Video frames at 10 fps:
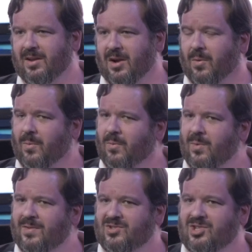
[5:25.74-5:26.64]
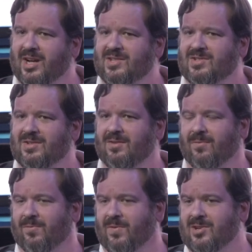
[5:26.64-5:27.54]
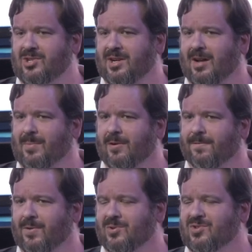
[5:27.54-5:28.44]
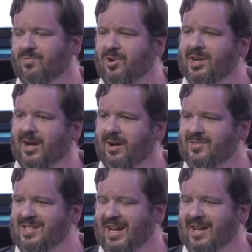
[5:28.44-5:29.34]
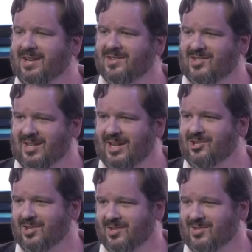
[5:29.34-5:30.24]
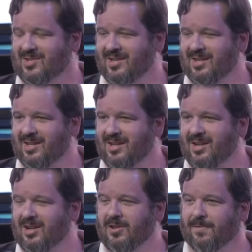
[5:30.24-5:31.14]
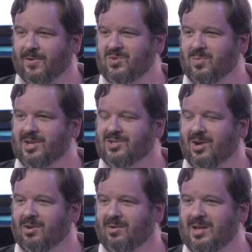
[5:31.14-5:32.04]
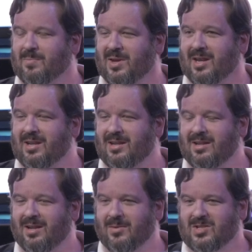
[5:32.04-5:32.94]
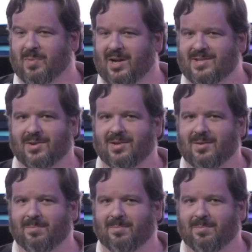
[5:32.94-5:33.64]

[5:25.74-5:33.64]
Now, we've just finishing up our first run of 10 stations. The first one has already been sponsored